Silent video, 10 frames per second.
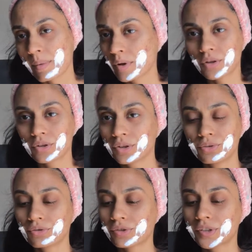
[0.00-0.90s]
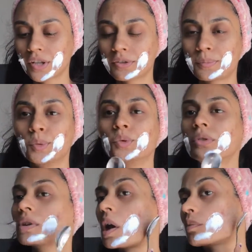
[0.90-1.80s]
I'm not going to use the
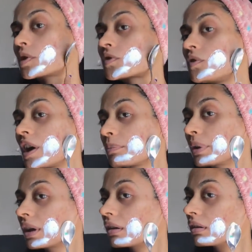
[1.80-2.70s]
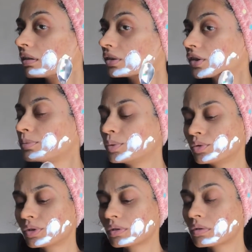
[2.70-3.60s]
spoon, I'm just wiping the
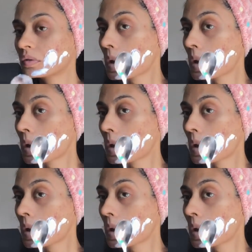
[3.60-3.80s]
spoon.